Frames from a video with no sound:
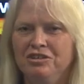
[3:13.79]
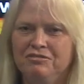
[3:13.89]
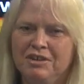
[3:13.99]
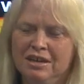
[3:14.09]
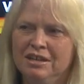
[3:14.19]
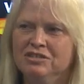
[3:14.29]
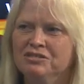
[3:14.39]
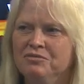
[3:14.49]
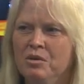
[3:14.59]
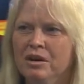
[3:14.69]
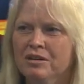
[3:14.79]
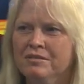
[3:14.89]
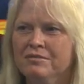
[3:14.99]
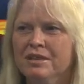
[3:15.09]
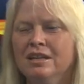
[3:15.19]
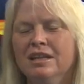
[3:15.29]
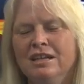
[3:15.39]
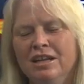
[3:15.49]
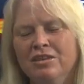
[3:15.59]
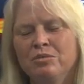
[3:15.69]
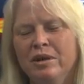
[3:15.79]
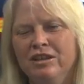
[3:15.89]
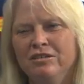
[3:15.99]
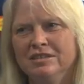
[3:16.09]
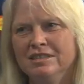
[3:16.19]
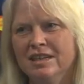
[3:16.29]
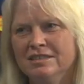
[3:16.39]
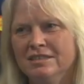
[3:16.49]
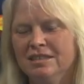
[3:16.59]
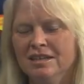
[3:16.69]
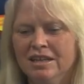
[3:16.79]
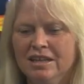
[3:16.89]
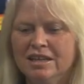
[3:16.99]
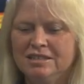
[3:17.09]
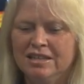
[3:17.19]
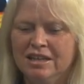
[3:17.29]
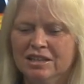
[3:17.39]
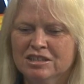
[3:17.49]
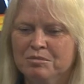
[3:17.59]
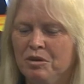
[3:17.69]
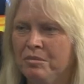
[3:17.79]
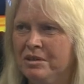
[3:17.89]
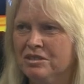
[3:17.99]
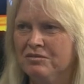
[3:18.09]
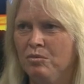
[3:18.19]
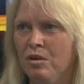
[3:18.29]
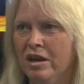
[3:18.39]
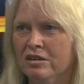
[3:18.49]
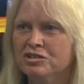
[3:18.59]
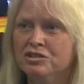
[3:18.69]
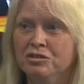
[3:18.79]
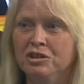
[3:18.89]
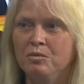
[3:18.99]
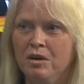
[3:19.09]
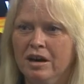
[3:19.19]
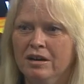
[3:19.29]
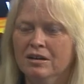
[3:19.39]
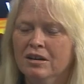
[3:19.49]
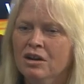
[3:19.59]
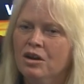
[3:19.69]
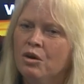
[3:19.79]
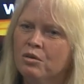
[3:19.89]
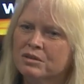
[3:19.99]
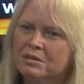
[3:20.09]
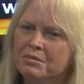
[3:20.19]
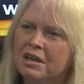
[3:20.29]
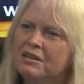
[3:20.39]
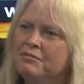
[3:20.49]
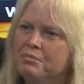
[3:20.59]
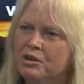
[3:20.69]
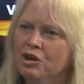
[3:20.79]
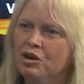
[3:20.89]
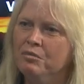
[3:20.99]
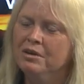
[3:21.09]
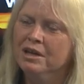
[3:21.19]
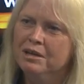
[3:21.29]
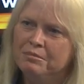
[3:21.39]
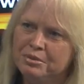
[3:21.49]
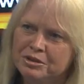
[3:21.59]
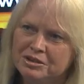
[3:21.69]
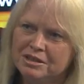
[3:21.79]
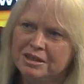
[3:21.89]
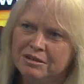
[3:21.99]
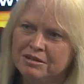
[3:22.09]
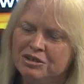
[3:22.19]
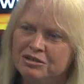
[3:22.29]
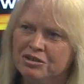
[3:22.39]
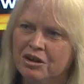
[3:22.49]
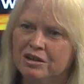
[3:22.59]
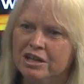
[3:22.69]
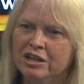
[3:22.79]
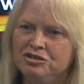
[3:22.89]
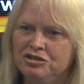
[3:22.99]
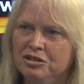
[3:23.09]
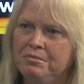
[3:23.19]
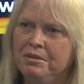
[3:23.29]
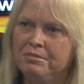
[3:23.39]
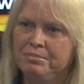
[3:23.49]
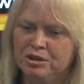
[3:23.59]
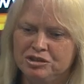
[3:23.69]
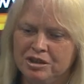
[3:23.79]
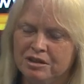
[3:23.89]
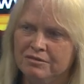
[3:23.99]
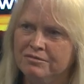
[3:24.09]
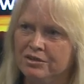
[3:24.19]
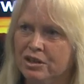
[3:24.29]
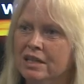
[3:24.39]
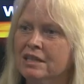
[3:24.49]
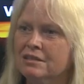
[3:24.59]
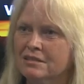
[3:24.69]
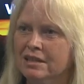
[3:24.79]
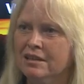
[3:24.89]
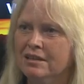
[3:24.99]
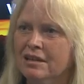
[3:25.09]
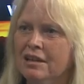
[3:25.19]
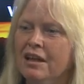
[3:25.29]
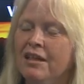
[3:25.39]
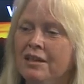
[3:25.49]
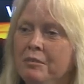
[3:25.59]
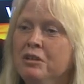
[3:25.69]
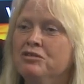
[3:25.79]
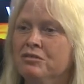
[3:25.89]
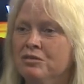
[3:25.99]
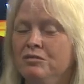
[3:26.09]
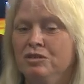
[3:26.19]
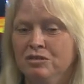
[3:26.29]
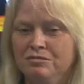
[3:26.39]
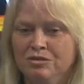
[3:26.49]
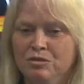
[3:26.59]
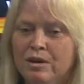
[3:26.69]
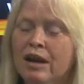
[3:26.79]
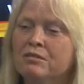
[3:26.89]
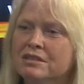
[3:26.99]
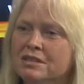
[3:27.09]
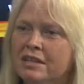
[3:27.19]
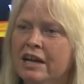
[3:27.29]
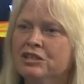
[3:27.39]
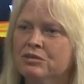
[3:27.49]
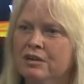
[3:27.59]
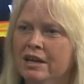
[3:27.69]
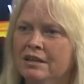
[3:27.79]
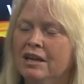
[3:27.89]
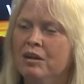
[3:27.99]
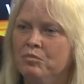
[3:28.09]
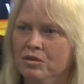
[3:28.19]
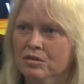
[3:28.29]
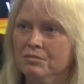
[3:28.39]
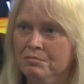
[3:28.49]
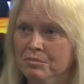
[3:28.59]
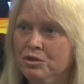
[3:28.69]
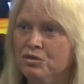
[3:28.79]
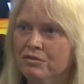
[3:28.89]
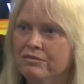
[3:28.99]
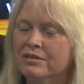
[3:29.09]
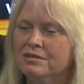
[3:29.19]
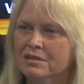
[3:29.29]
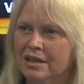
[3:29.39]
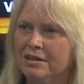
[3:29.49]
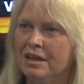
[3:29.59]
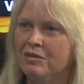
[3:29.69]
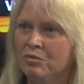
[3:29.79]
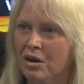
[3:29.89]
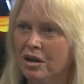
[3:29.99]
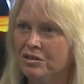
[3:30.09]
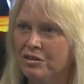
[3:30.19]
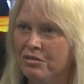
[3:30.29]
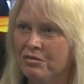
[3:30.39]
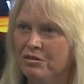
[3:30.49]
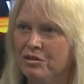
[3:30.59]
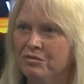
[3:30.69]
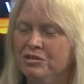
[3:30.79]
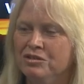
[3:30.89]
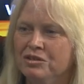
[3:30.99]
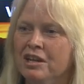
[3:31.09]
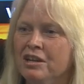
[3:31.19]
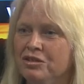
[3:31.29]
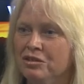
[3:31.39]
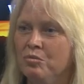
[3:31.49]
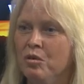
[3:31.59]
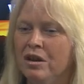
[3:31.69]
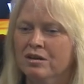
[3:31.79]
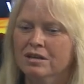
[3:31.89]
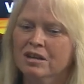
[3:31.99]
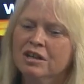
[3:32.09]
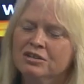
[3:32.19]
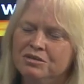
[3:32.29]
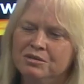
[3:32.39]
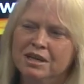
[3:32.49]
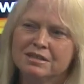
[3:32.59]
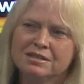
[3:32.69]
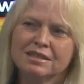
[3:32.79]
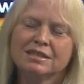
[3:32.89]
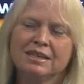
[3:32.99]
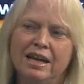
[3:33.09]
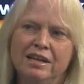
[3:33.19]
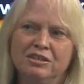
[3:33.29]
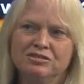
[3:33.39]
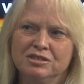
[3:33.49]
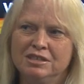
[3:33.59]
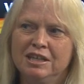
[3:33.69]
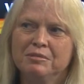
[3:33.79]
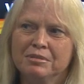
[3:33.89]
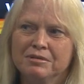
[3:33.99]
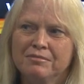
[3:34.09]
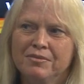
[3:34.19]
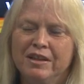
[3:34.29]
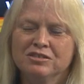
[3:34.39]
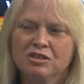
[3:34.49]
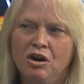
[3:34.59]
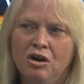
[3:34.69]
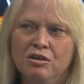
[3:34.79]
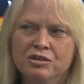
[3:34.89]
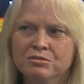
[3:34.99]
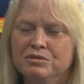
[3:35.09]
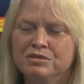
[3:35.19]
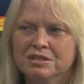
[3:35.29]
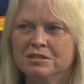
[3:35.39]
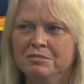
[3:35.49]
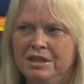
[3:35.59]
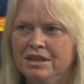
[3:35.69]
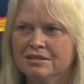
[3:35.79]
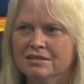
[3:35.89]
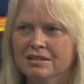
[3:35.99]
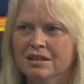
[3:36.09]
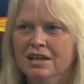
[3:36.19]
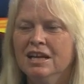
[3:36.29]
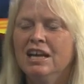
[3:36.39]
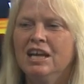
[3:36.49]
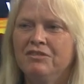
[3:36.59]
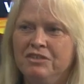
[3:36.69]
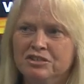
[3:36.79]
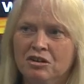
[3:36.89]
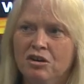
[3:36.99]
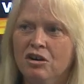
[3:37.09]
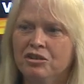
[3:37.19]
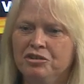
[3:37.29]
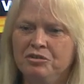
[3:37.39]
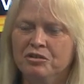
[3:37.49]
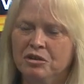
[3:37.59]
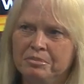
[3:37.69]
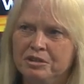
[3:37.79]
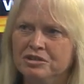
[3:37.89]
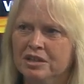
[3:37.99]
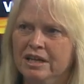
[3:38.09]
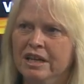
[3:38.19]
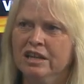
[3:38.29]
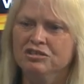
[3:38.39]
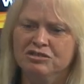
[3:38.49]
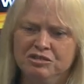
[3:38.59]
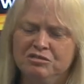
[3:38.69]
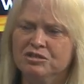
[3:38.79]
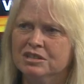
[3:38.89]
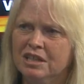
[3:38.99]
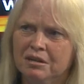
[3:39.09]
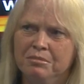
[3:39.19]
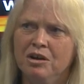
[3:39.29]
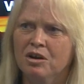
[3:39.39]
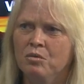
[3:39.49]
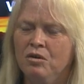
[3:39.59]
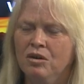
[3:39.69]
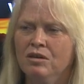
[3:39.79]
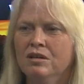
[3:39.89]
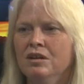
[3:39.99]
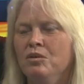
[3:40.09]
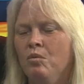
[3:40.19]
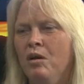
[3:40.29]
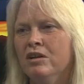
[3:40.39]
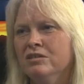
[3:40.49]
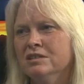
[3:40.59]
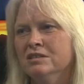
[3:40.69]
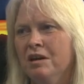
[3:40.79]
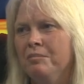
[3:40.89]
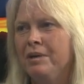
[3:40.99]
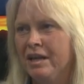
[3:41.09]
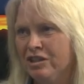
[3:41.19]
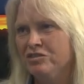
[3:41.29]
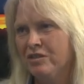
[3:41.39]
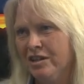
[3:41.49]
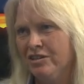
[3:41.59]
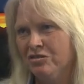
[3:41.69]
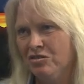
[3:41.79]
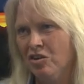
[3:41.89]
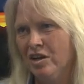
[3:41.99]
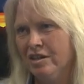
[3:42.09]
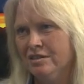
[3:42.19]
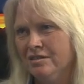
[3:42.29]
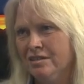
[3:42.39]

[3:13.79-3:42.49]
you've got an inch of water. Another way you can test it is to get a small piece of wire, sturdy wire, or some kind of probe. Push it down into your yard. It should b- push in very easily. That means your, your ground is saturated and will move to let that rod go through. You're getting good water. Do that six to eight inches deep. That's all your root system needs. If it's hard and you can only push in an inch and you just hit a block wall, water is not penetrating your lawn.